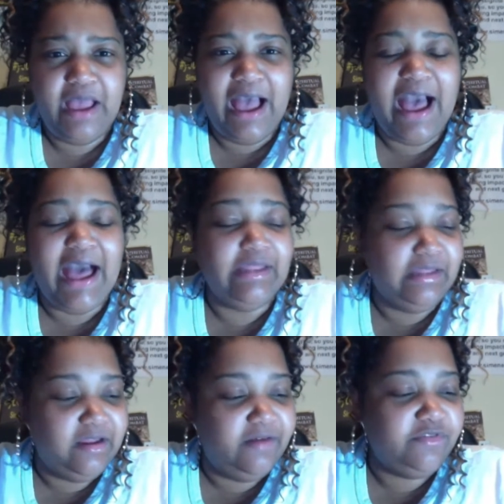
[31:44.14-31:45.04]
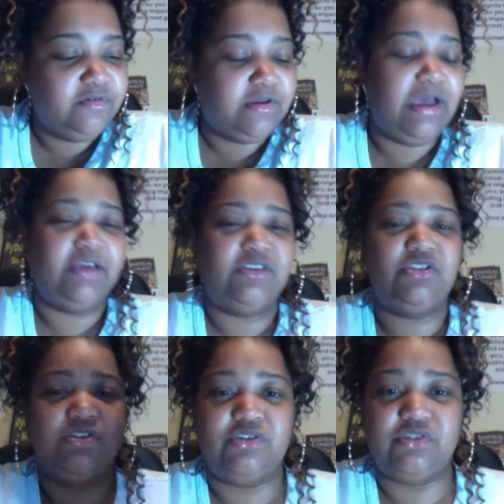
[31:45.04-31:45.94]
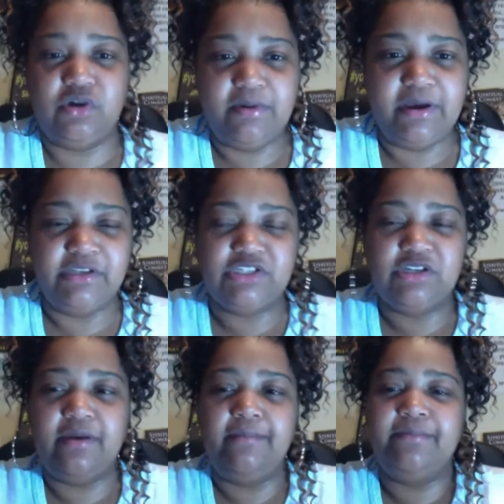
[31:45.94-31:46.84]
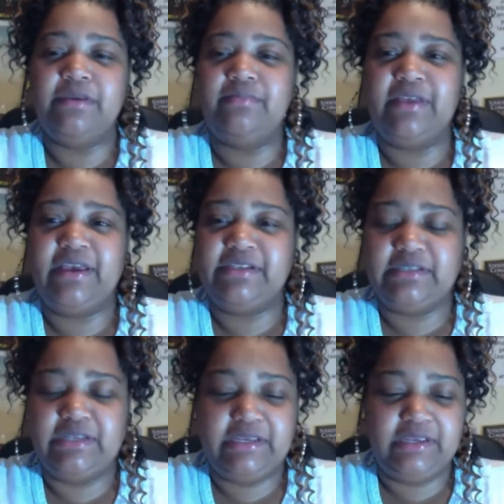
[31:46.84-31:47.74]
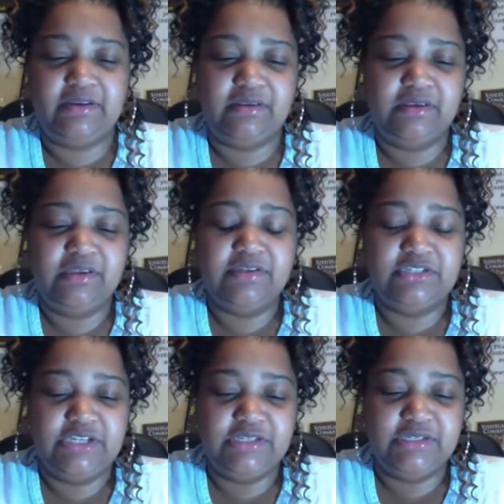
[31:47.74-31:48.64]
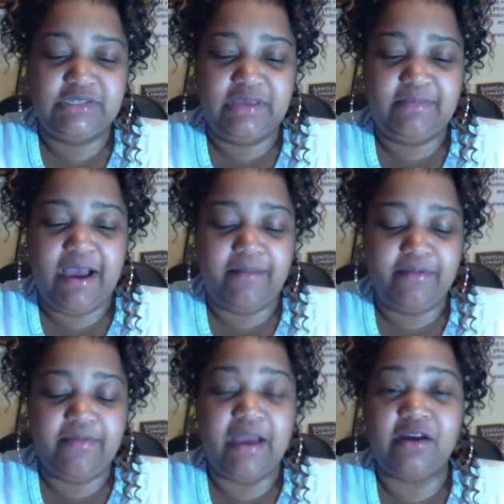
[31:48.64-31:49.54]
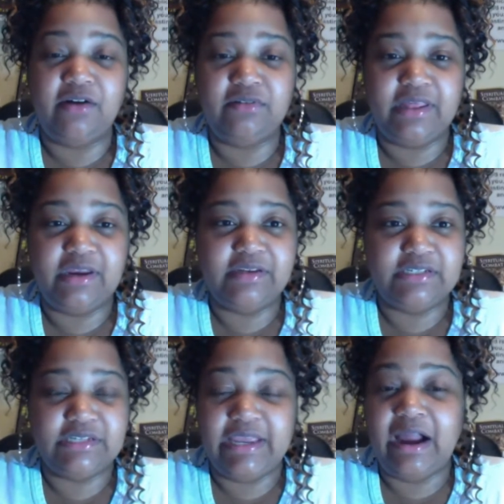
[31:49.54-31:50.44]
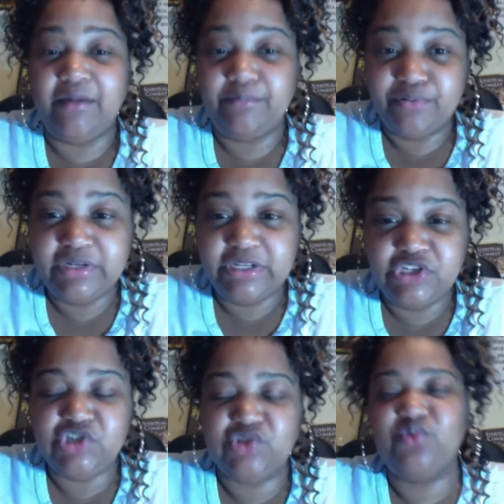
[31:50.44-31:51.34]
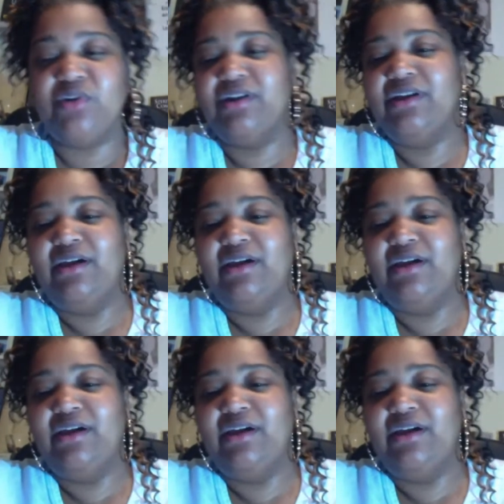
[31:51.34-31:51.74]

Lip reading: I love you guys so much. Be blessed in Jesus' name. I'll be back on later today, I'm pretty sure.